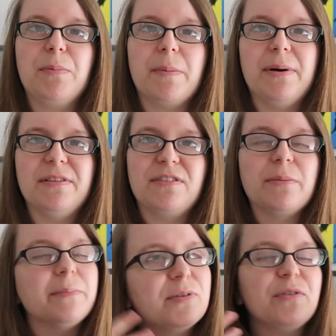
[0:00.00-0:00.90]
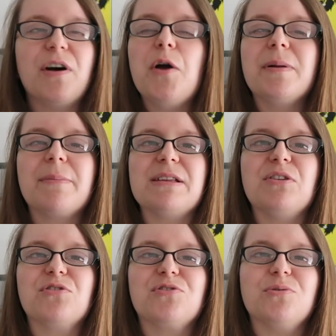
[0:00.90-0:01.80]
your birds sort of open up their
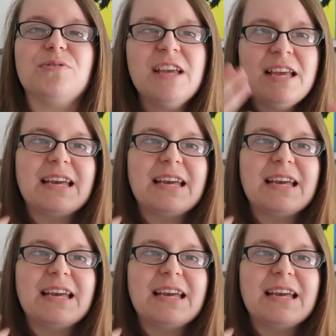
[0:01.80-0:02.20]
nostrils,